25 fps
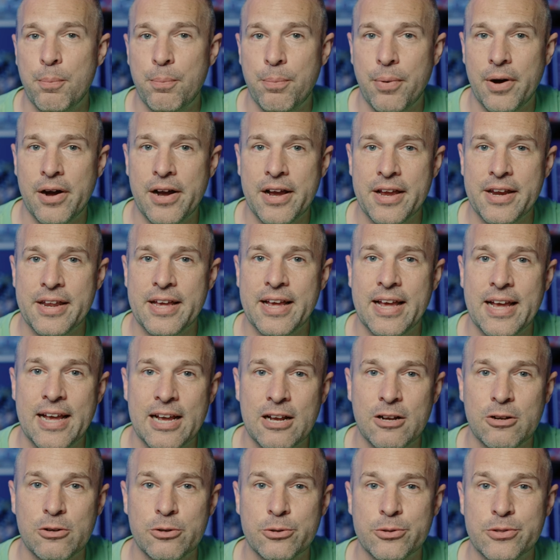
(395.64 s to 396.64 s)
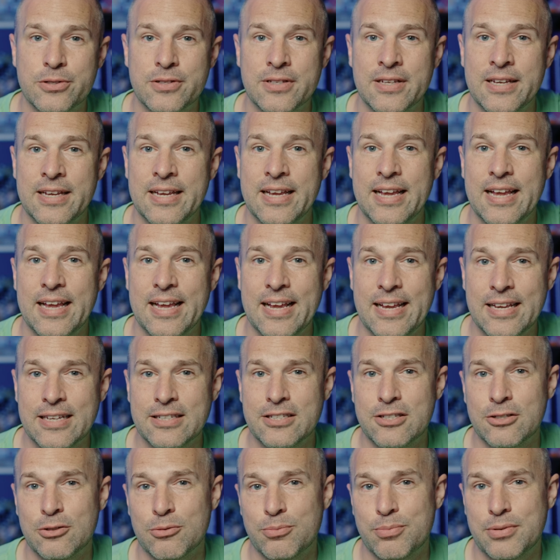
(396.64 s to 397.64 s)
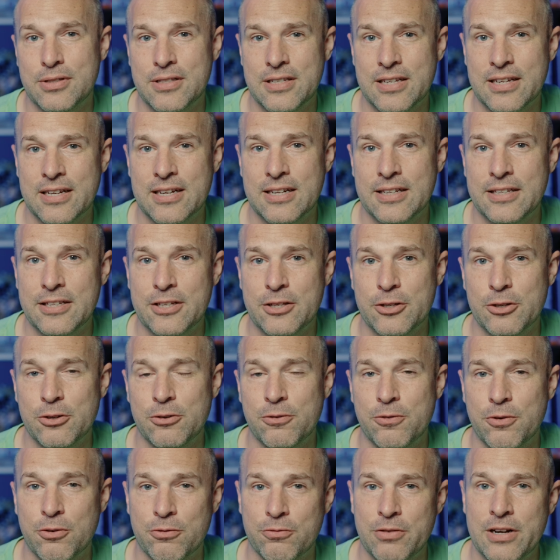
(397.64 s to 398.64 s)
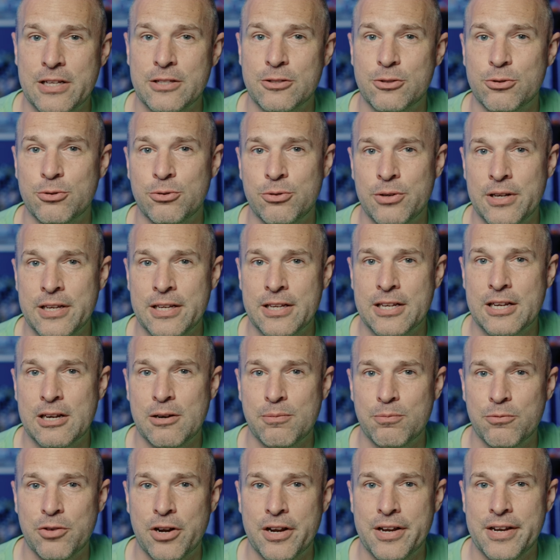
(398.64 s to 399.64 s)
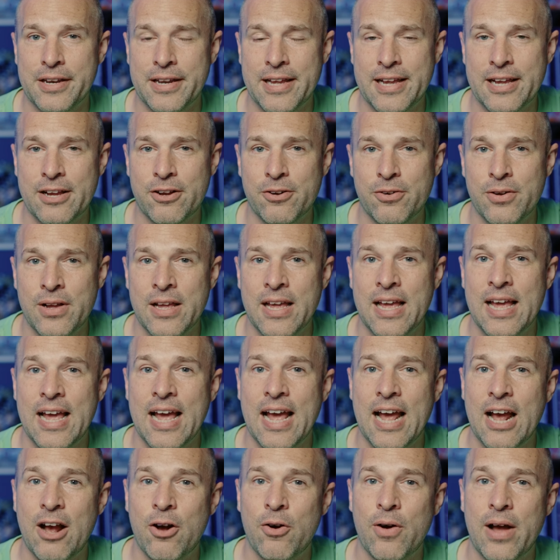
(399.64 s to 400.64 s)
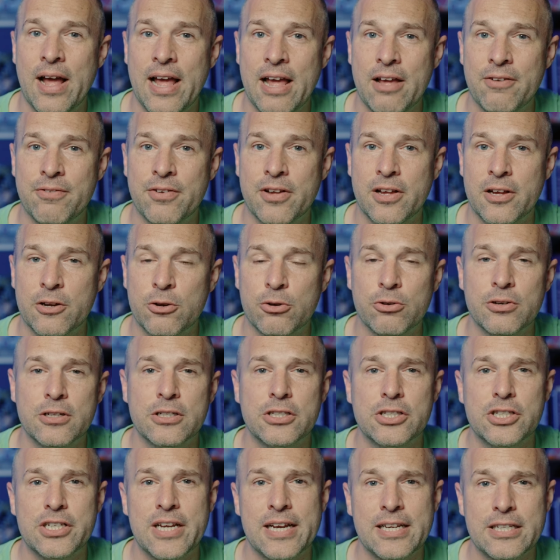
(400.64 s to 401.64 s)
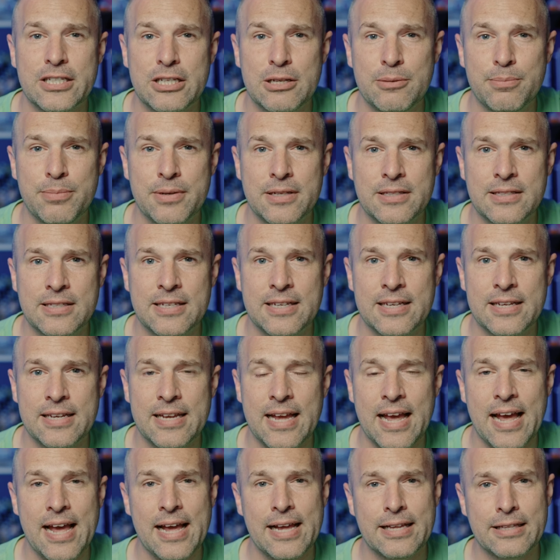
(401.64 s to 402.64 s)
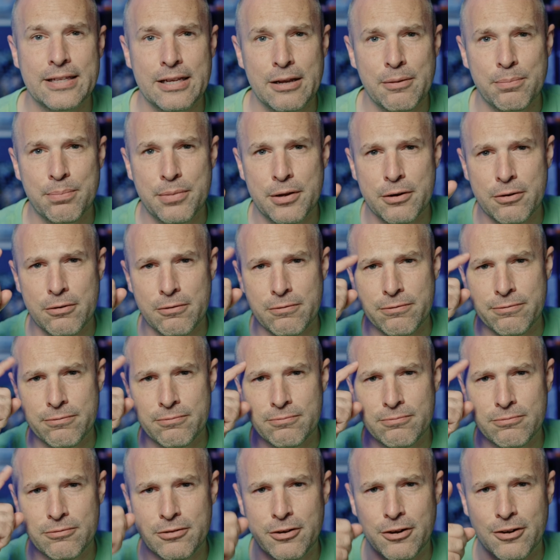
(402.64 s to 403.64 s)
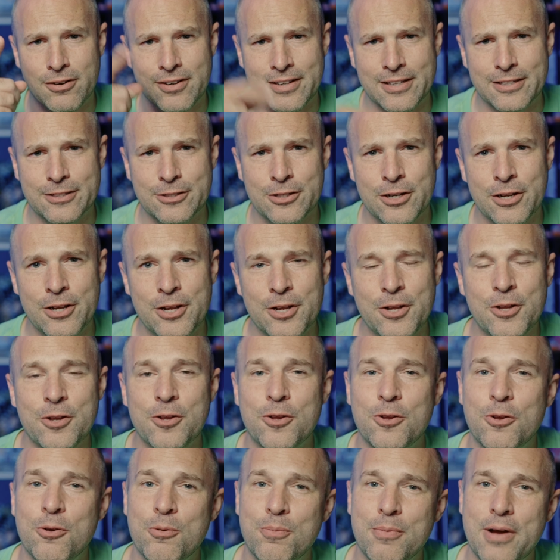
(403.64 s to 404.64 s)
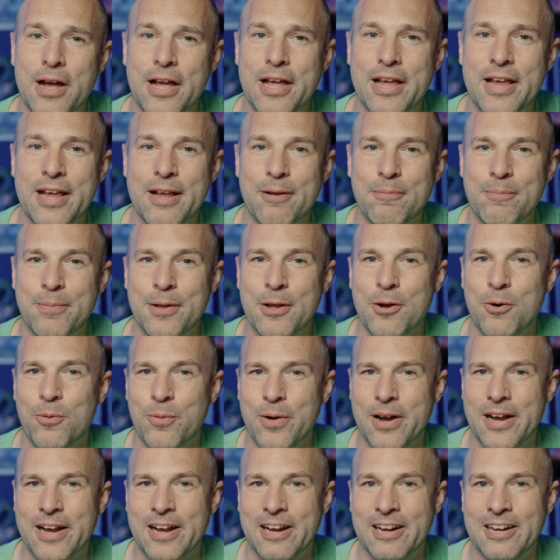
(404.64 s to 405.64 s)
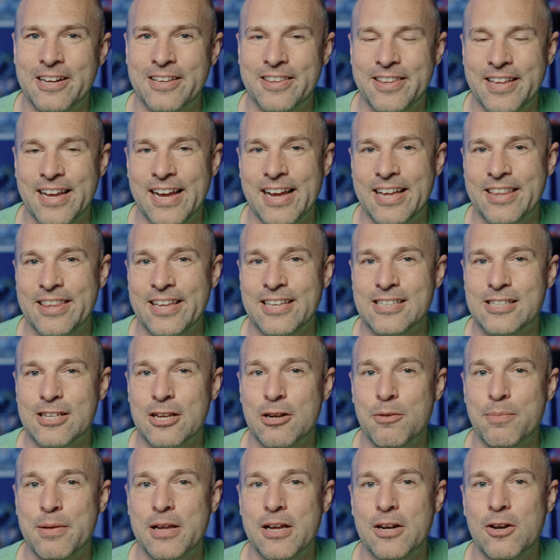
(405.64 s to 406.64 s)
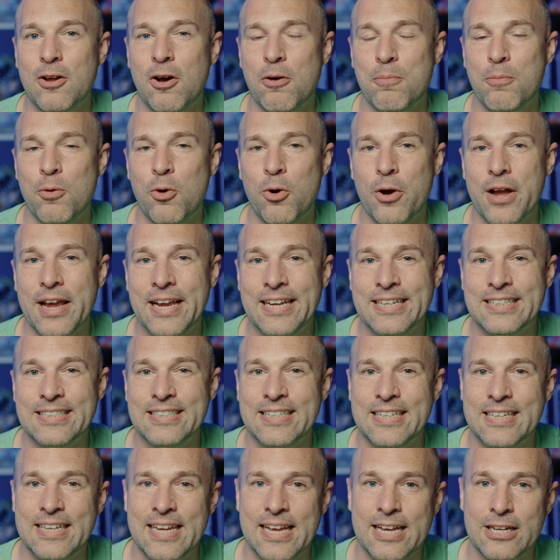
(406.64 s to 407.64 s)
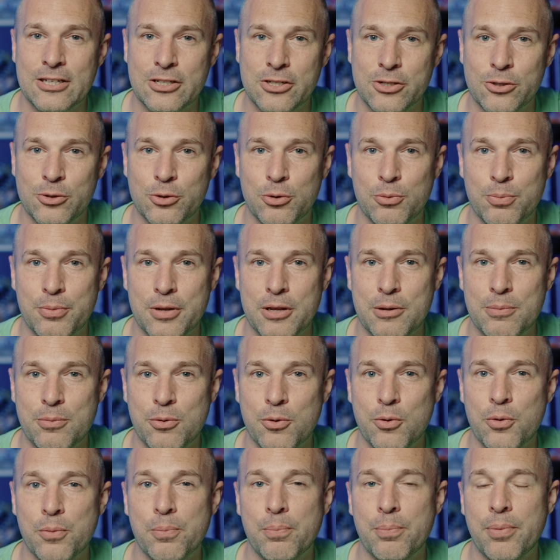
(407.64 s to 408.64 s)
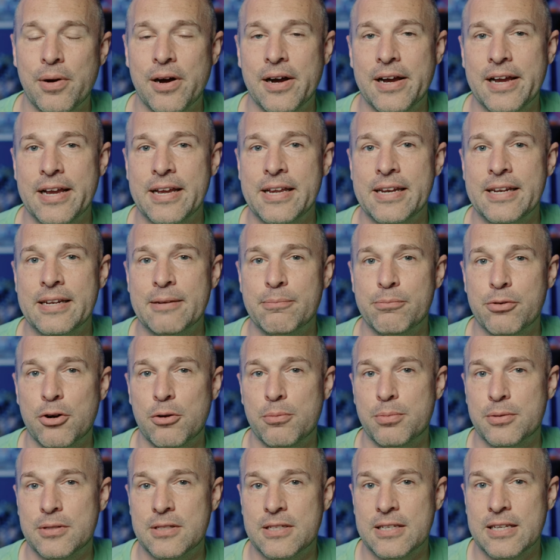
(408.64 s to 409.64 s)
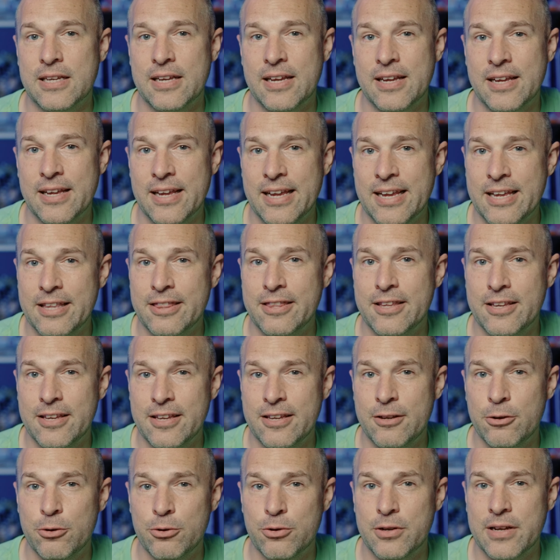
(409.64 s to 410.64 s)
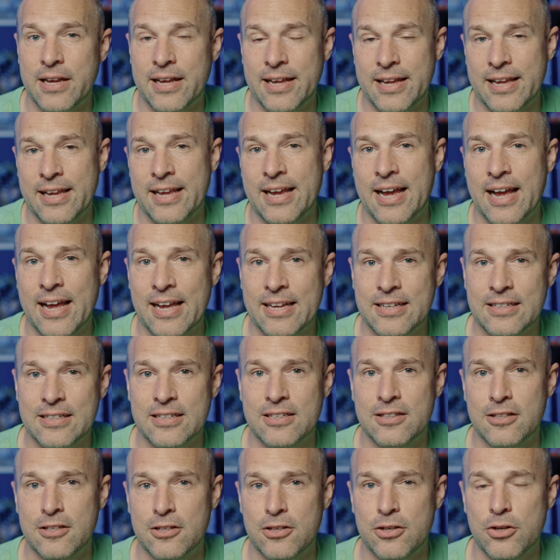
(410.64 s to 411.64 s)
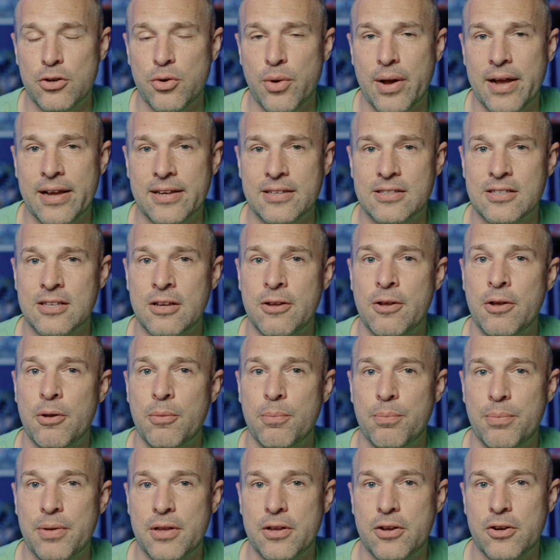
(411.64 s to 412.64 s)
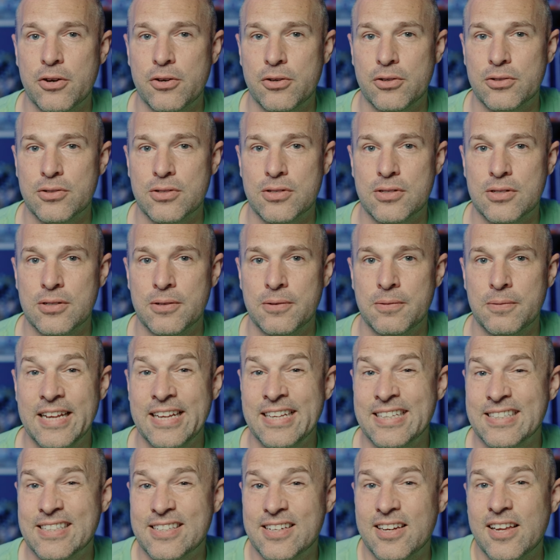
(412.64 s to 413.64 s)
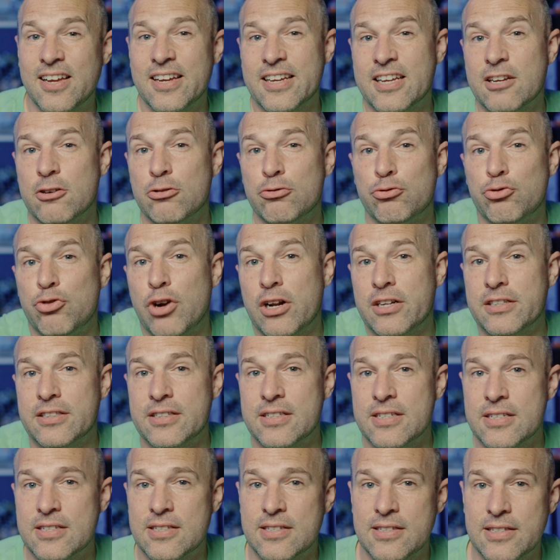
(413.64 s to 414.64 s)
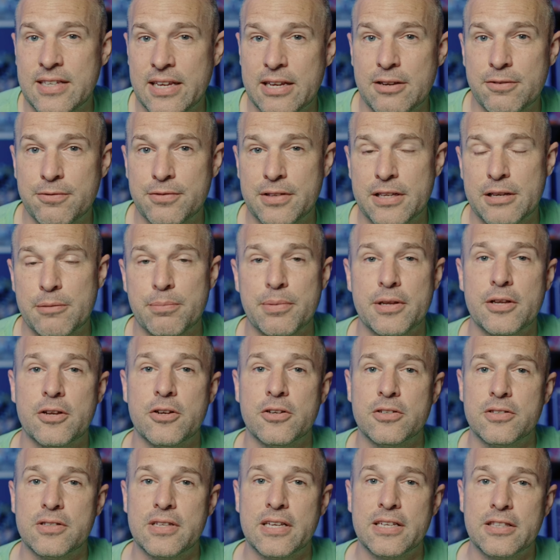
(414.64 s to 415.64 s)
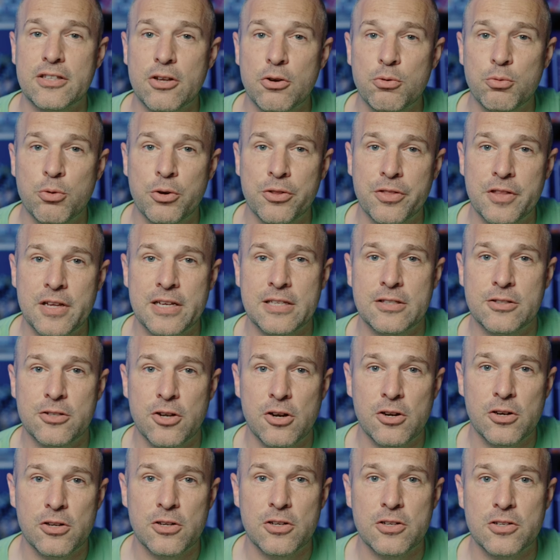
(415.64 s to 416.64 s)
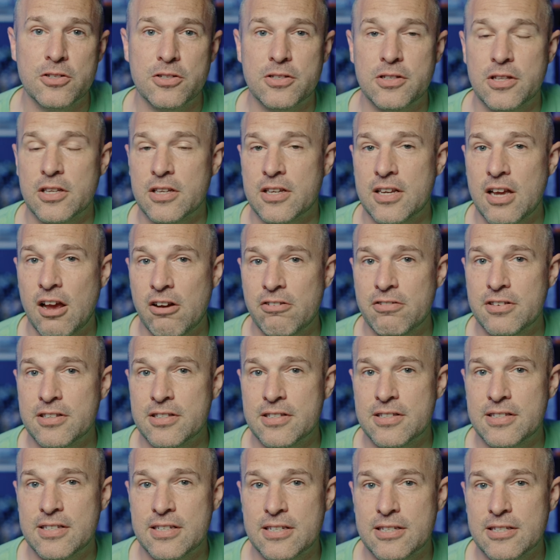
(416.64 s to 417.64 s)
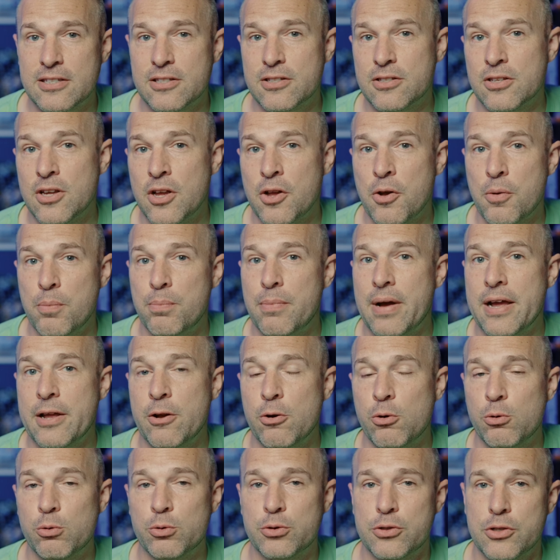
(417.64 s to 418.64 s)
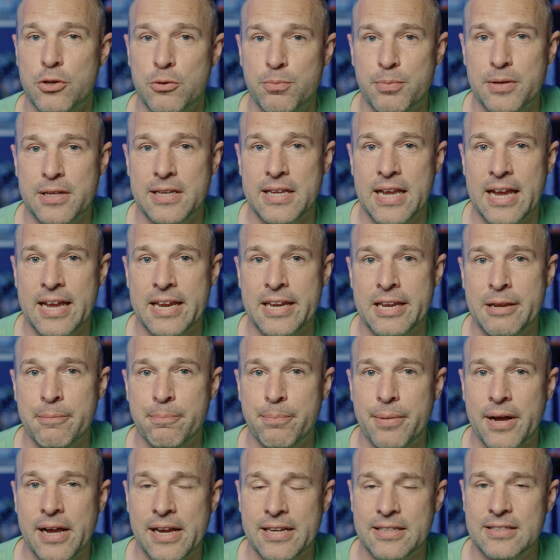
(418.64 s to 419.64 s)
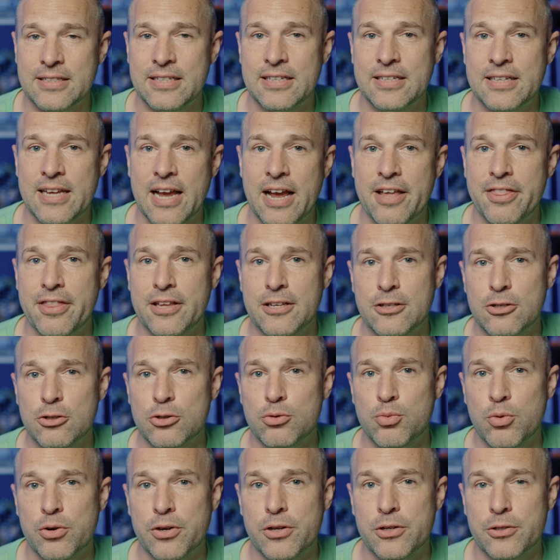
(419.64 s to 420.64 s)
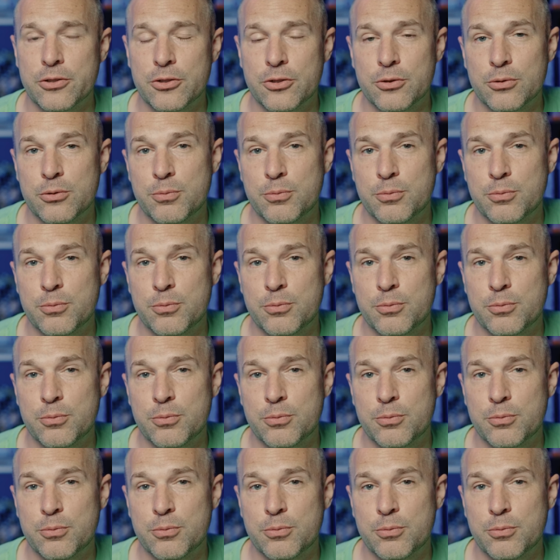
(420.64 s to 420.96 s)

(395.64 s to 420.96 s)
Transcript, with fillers: buying a house isn't particularly good for rental income right now. However, according to ChatGPT and a bit of knowledge, you may be aware that there's going to be a lot more international people buying property in the UK and in the US, because it's like a run to safety, because they don't want their dollars. The currencies may also be getting impacted, and they just want